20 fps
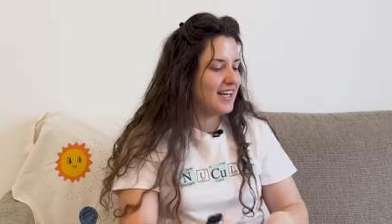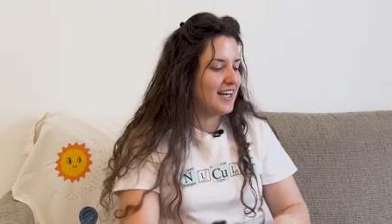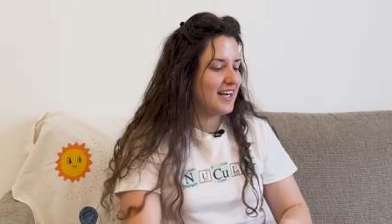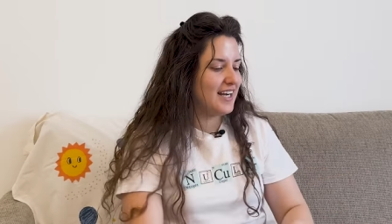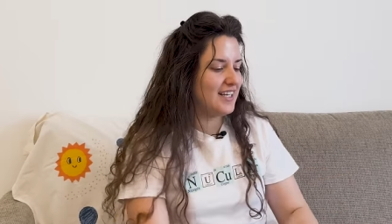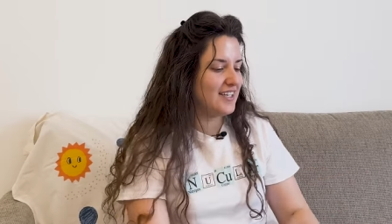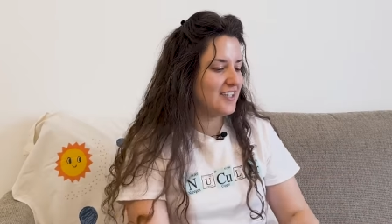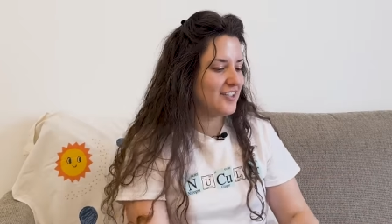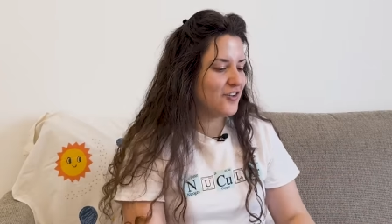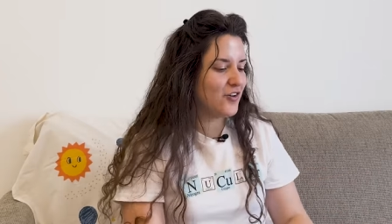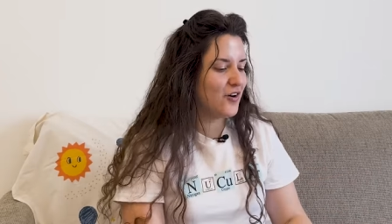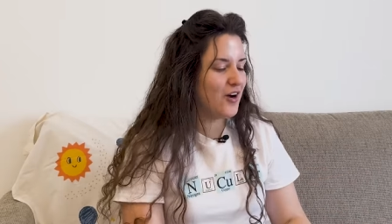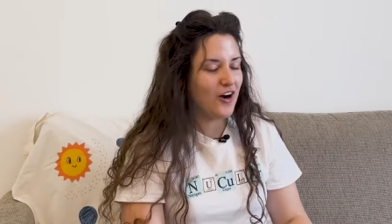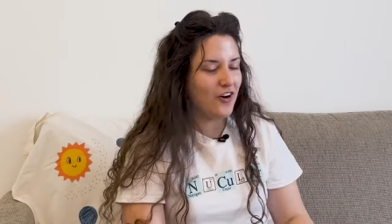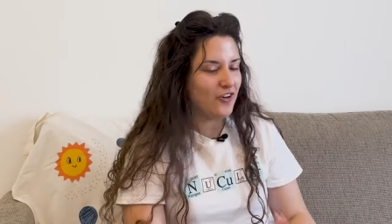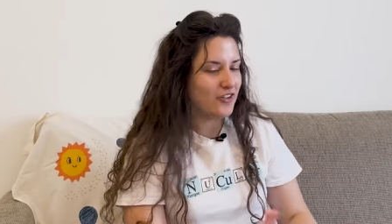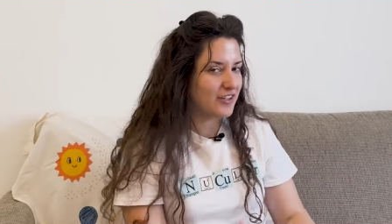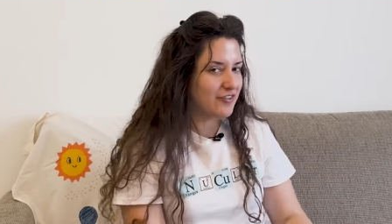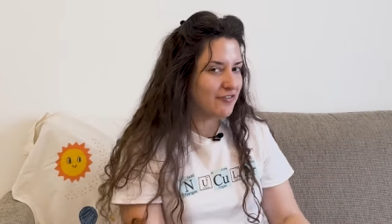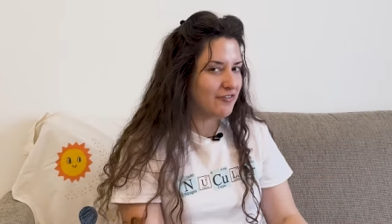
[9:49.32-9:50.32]
I don't know
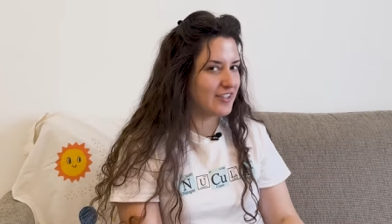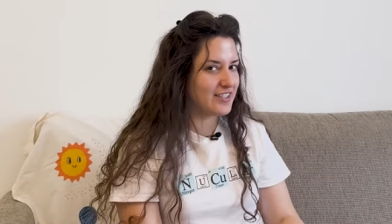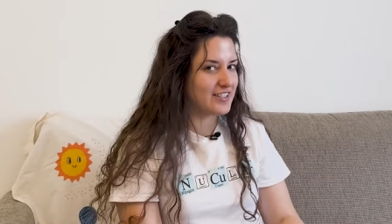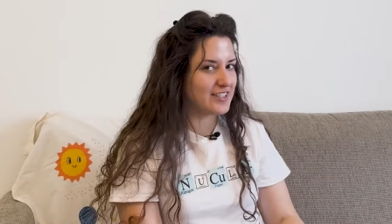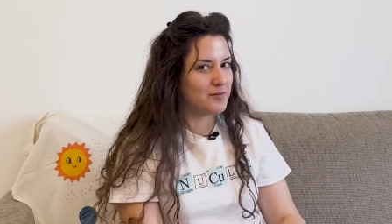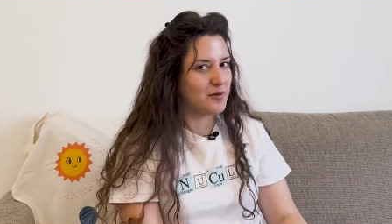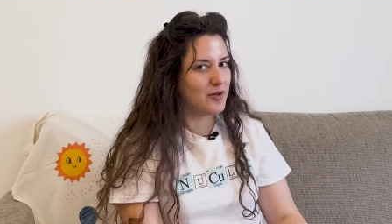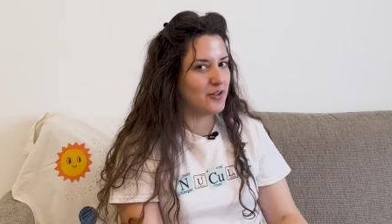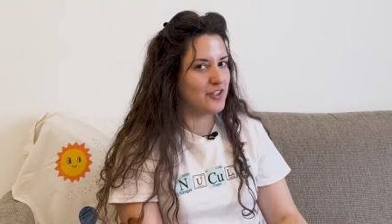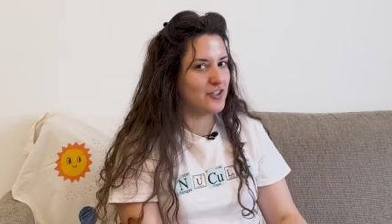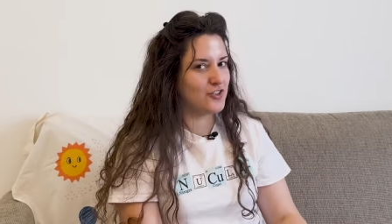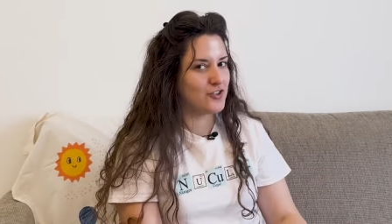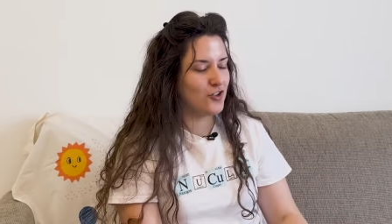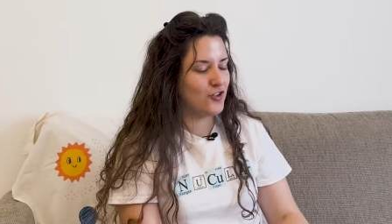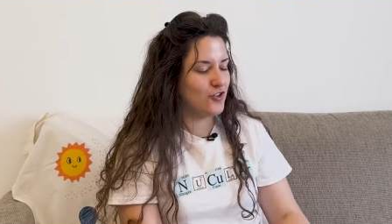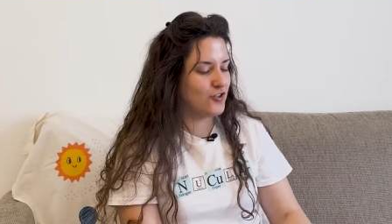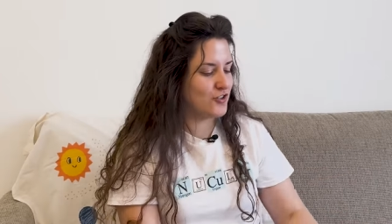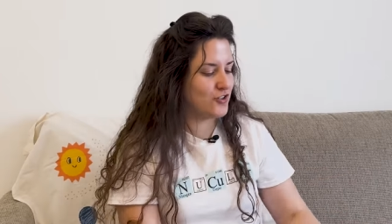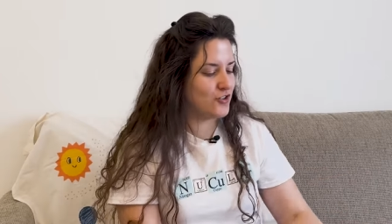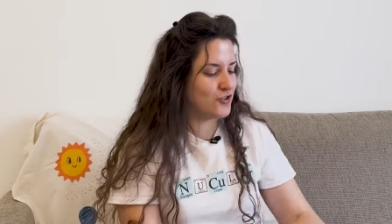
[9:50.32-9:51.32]
how he feels about this
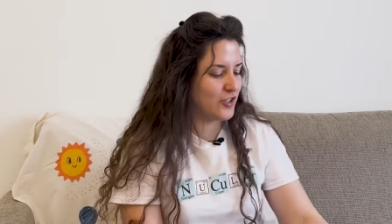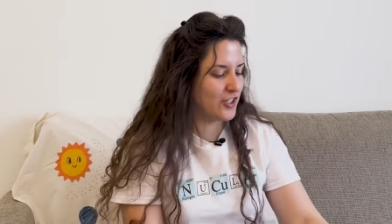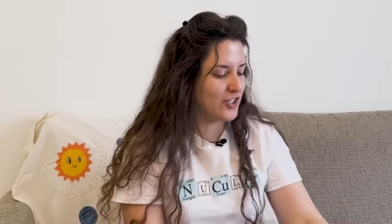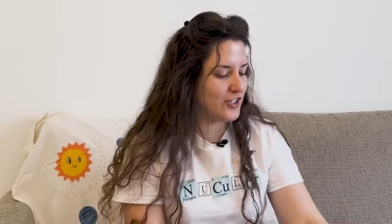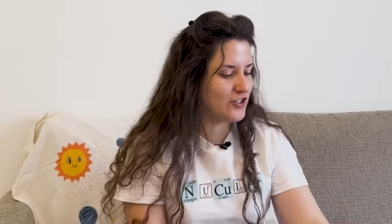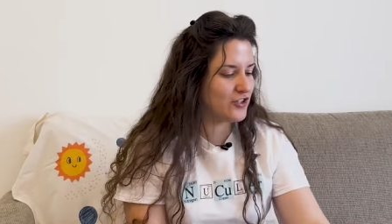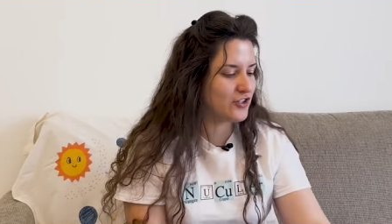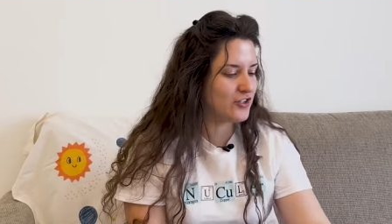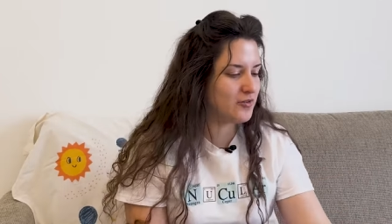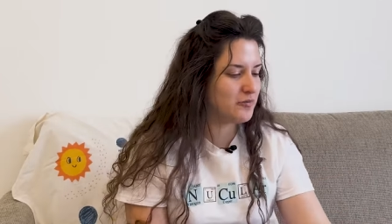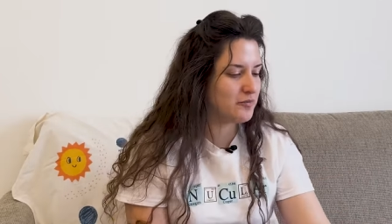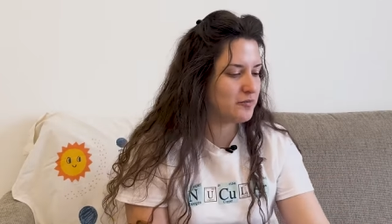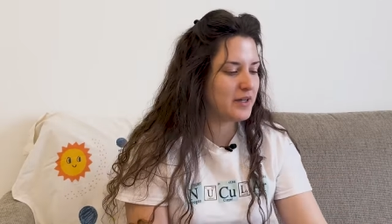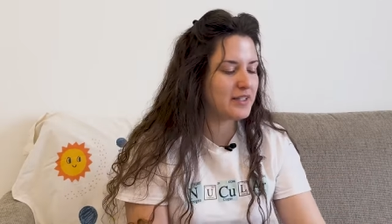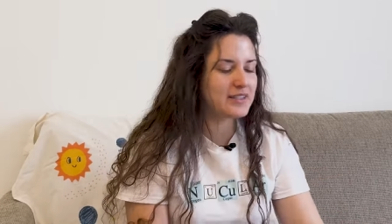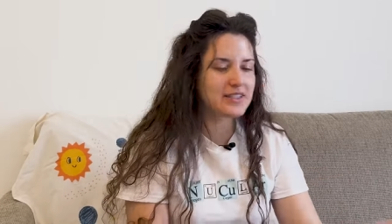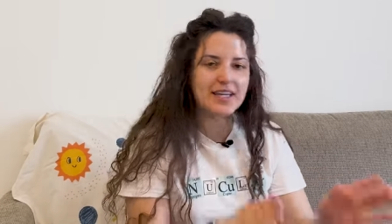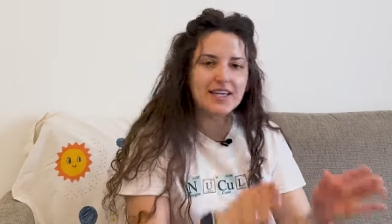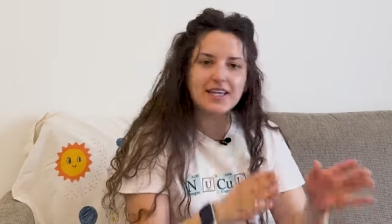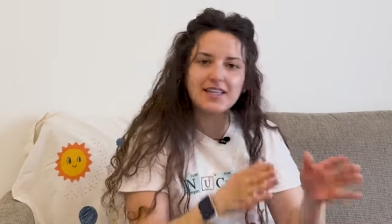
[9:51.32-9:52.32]
whole situation,
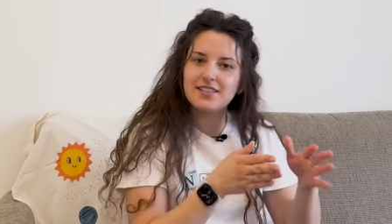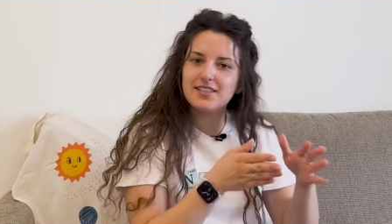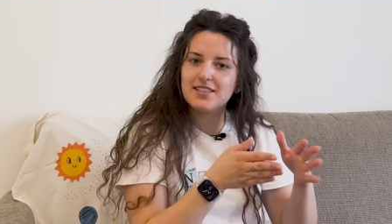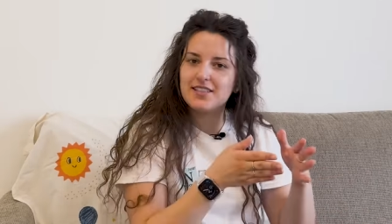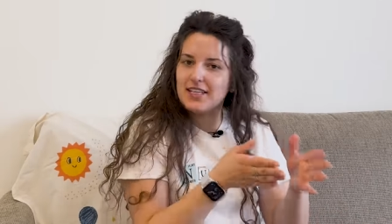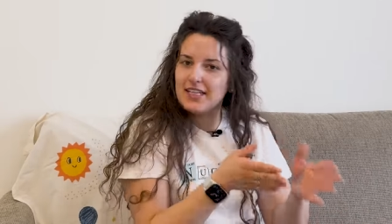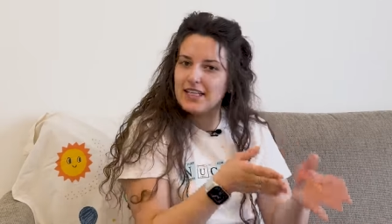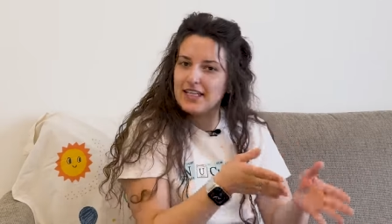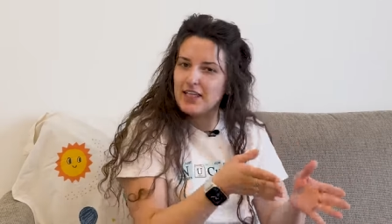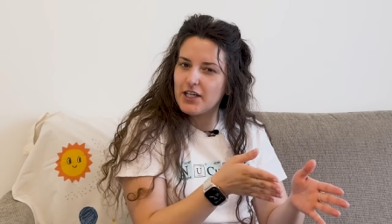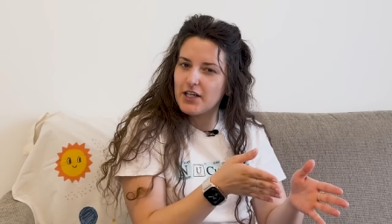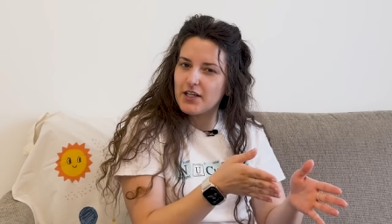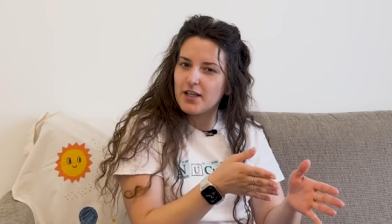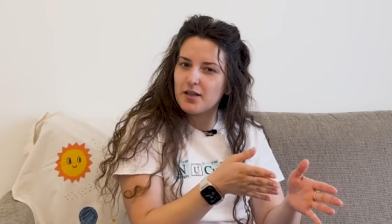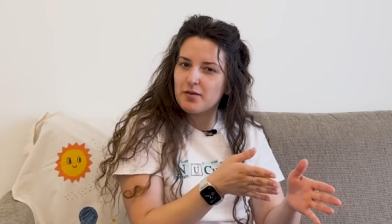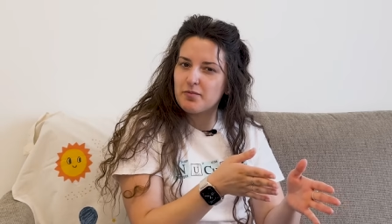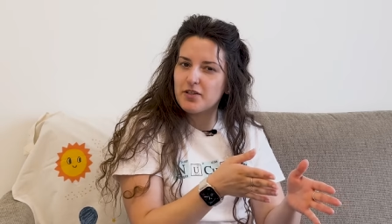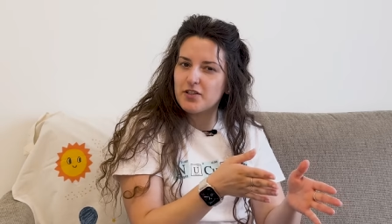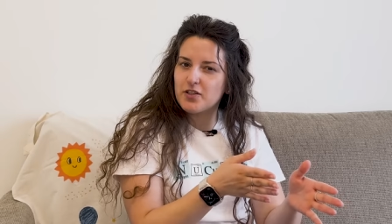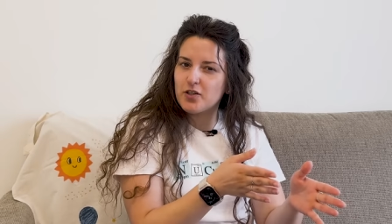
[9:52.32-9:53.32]
but it's clear
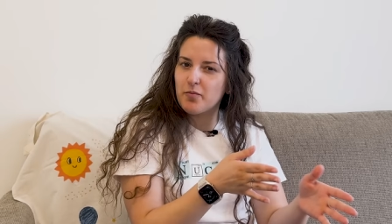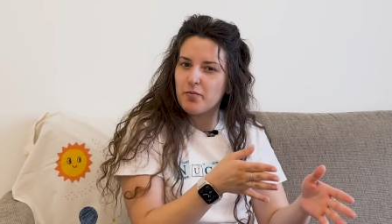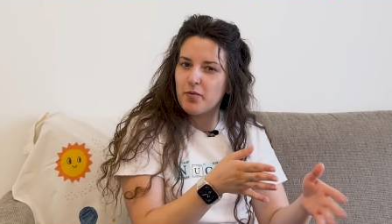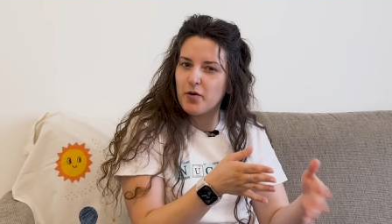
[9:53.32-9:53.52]
that Mr.